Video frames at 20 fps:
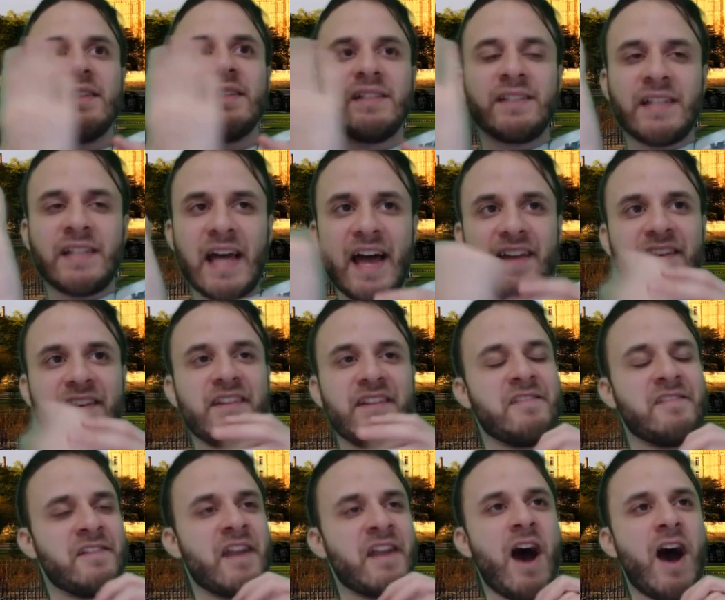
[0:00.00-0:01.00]

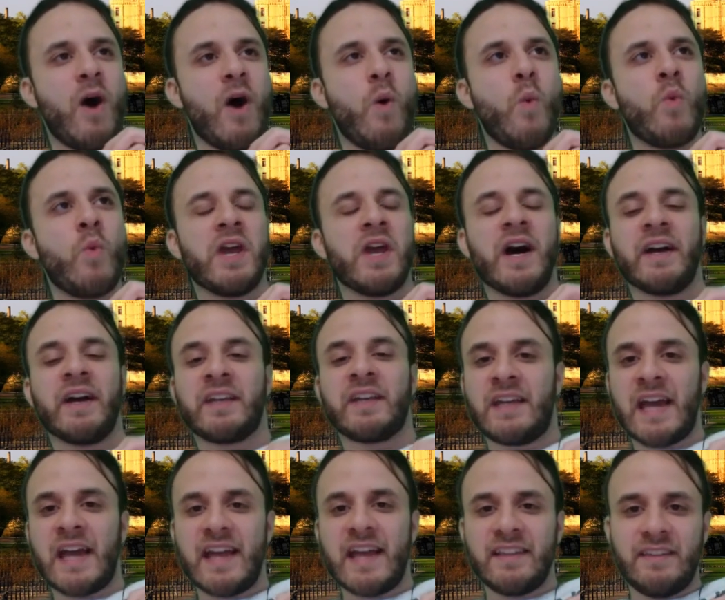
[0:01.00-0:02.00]
Then now we are
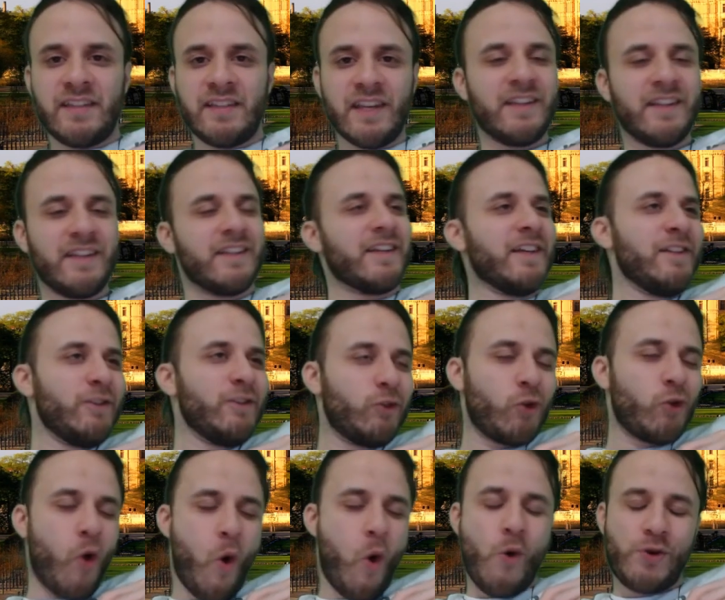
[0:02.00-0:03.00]
getting
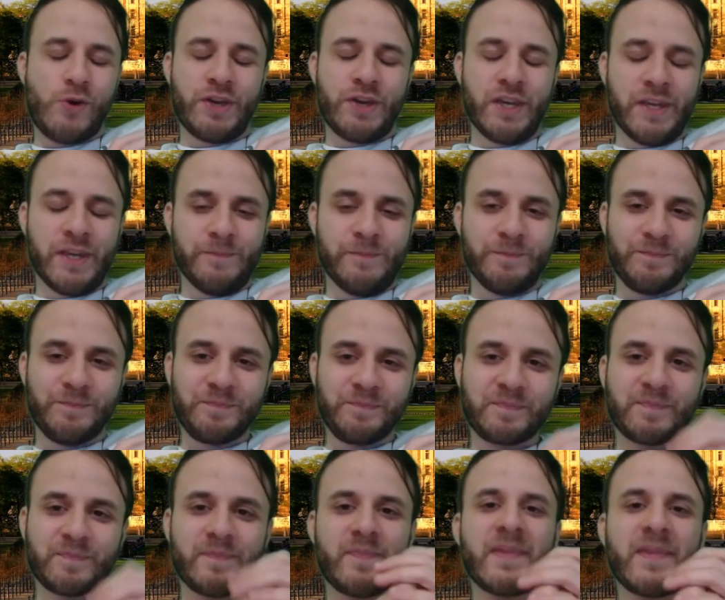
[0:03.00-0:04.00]
Gintoki,
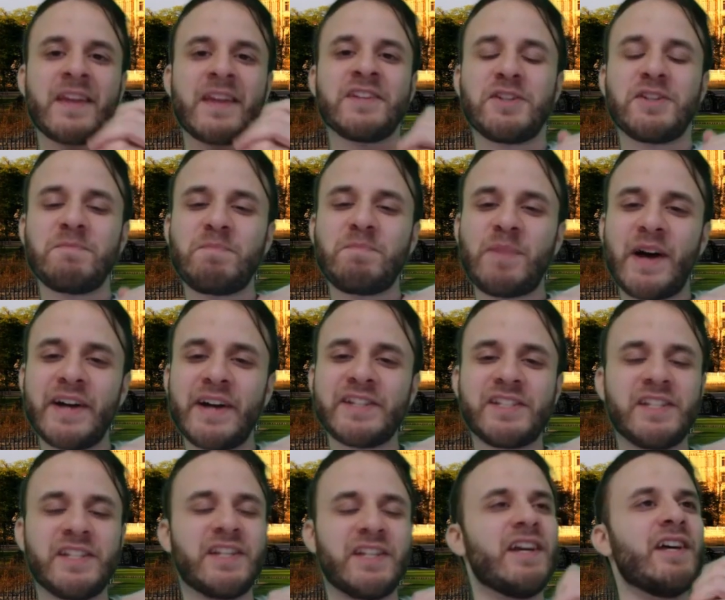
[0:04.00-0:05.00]

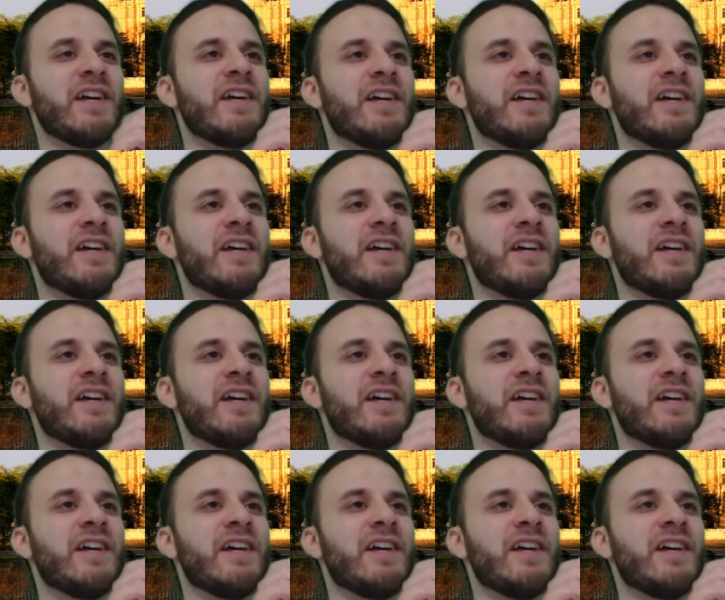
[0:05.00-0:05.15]
Shinpachi,